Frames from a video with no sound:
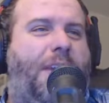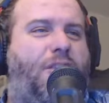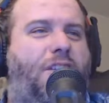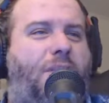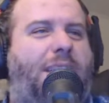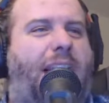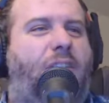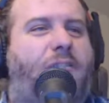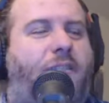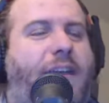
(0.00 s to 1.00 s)
for some
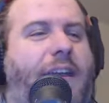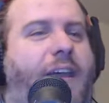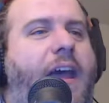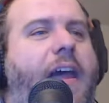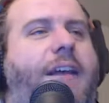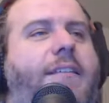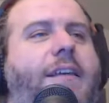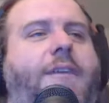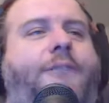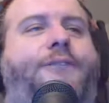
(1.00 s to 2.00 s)
counseling because
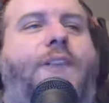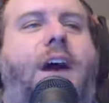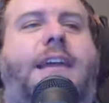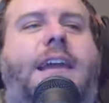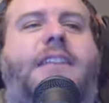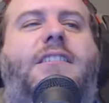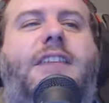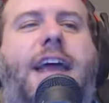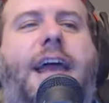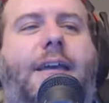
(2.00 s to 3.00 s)
he's a fucking
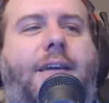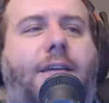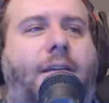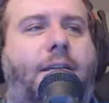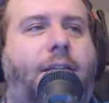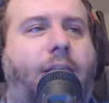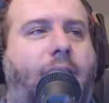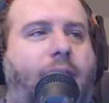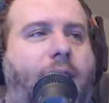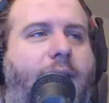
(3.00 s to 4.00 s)
dick.
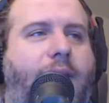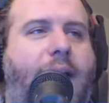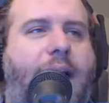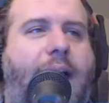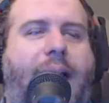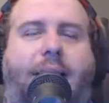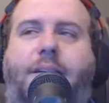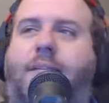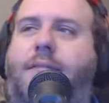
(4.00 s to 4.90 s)
God.